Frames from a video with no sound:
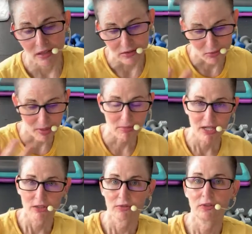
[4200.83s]
So maybe
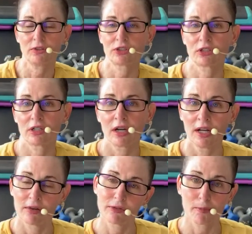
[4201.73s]
in the future
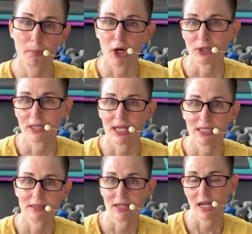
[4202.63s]
for
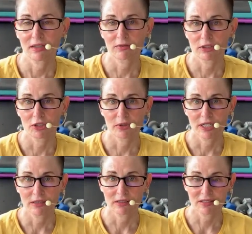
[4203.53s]
birthdays and anniversaries,